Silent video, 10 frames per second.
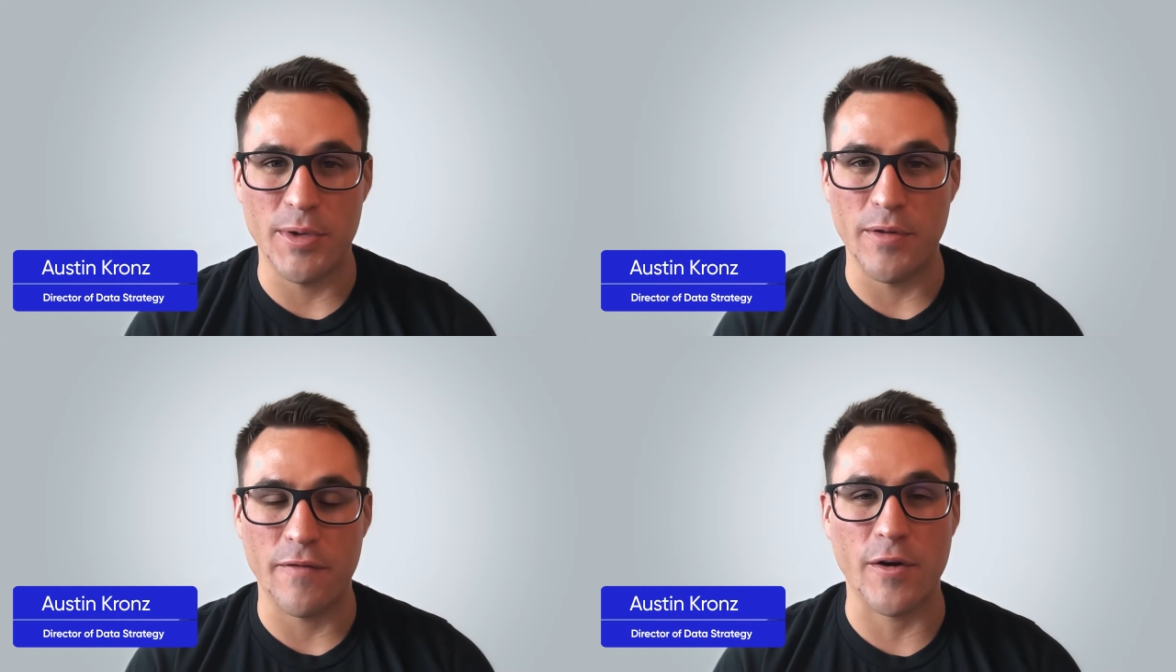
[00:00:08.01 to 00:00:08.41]

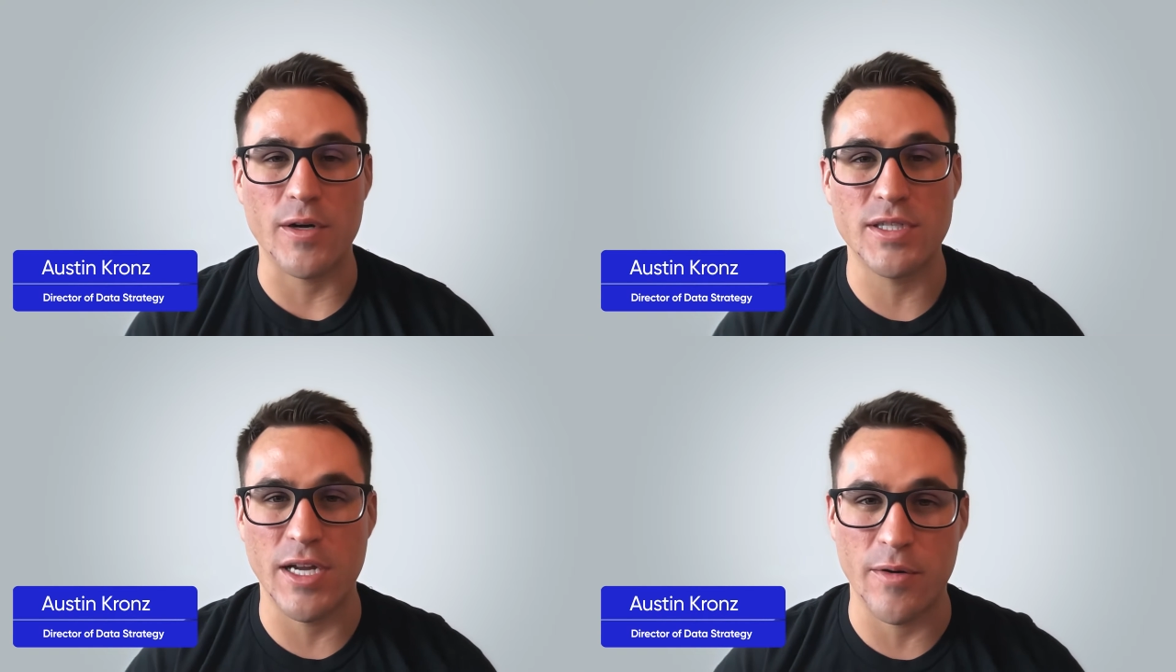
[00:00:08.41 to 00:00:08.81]
You know, the
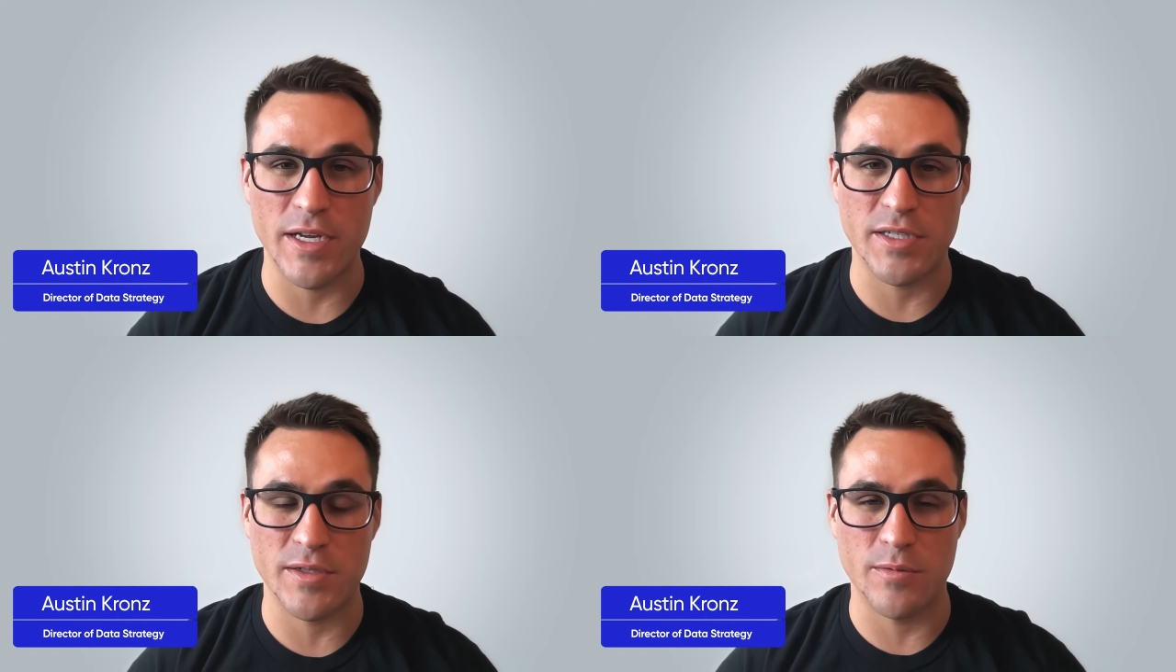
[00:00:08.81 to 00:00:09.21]
first
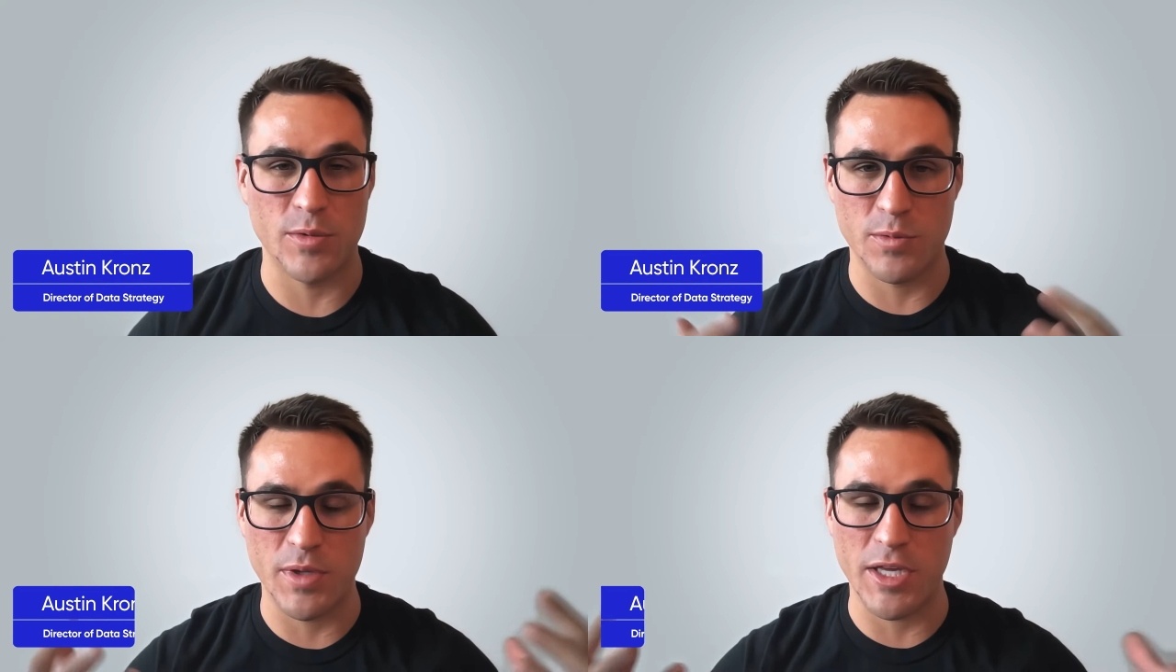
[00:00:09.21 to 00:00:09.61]
generation
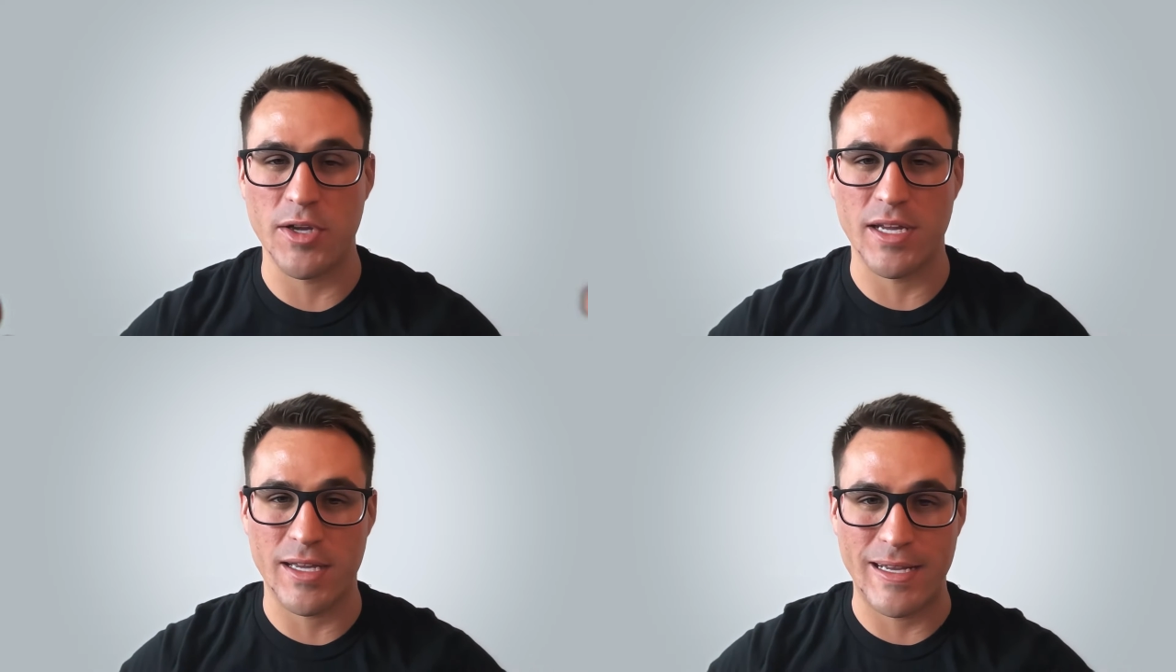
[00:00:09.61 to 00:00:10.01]
was really
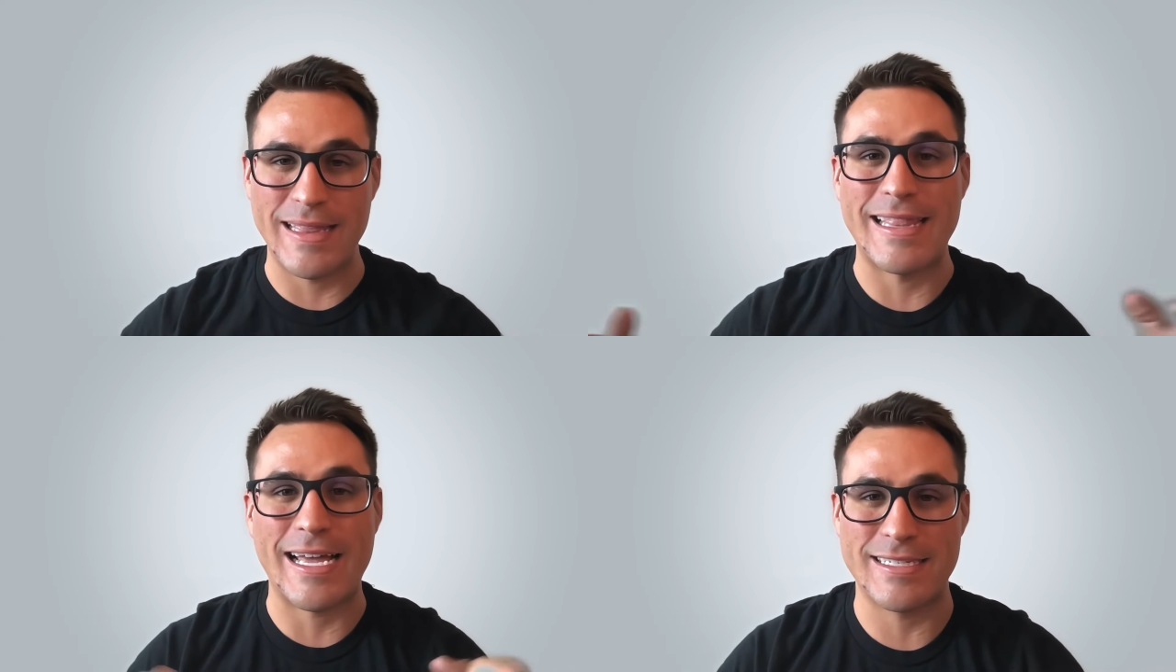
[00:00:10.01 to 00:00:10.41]
good at
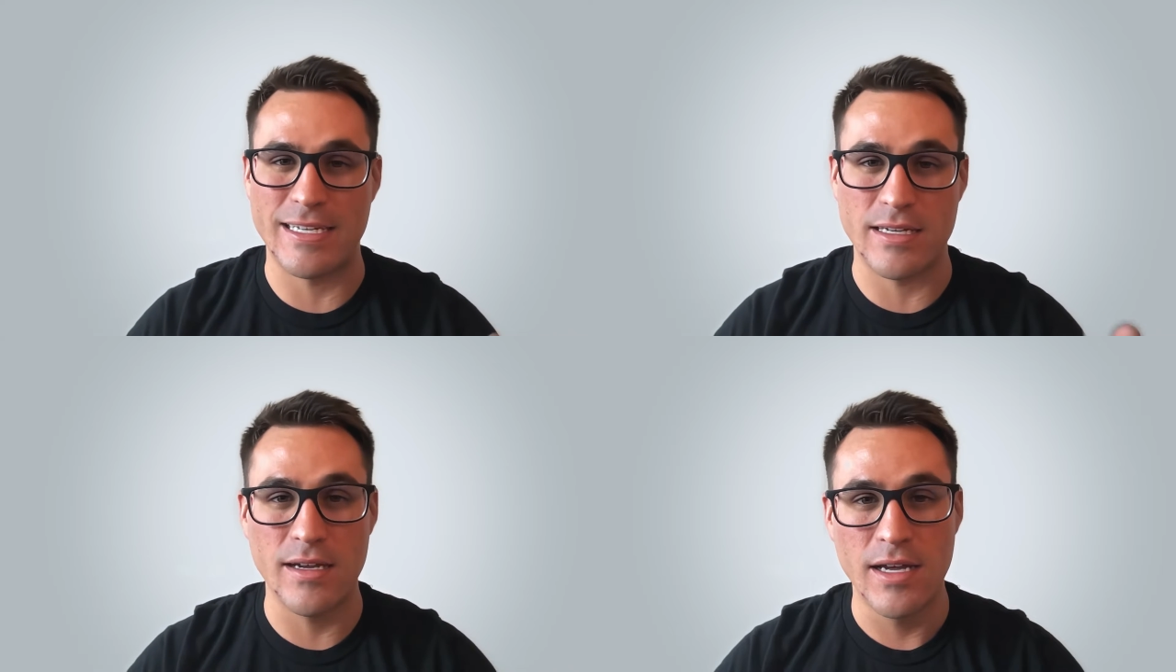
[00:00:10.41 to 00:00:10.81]

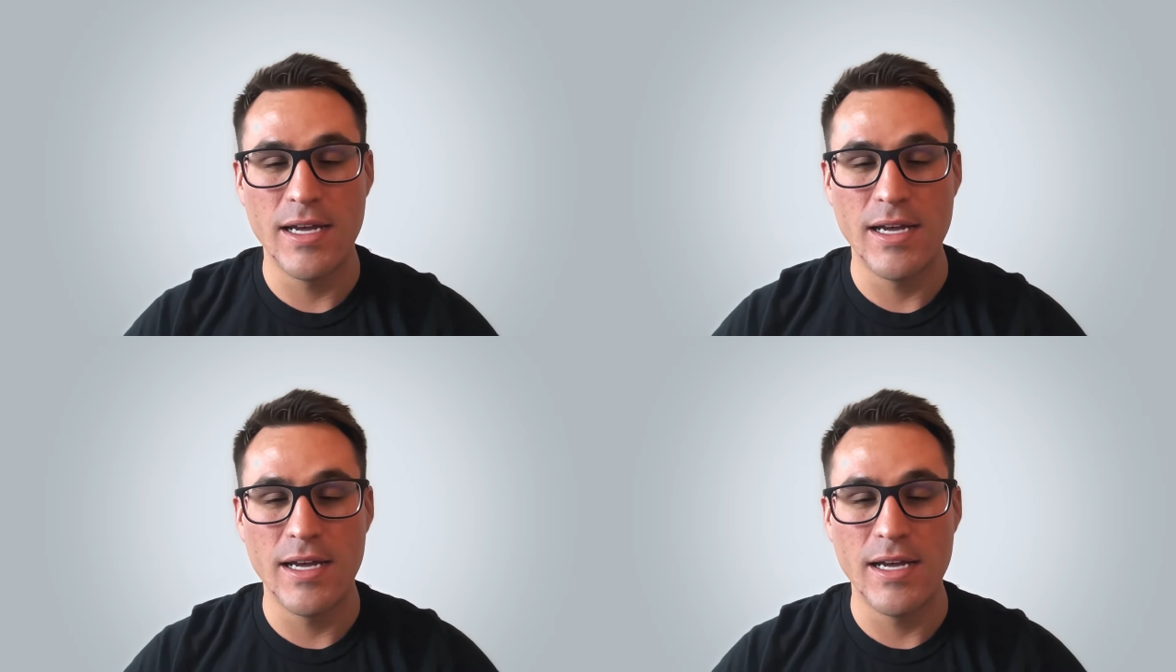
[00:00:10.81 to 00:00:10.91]
collecting